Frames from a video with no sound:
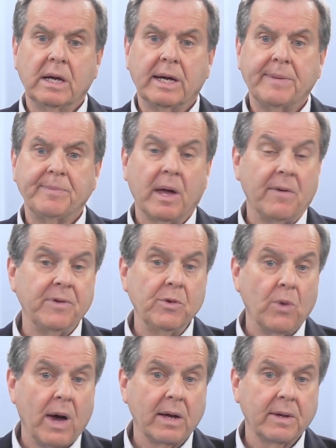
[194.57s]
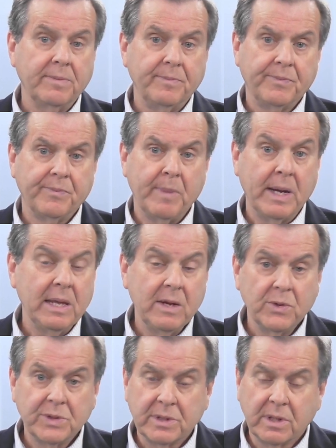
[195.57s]
of Iraq many
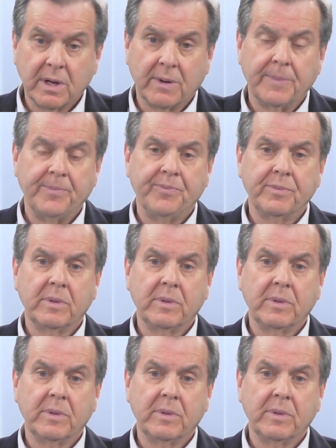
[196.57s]
years ago.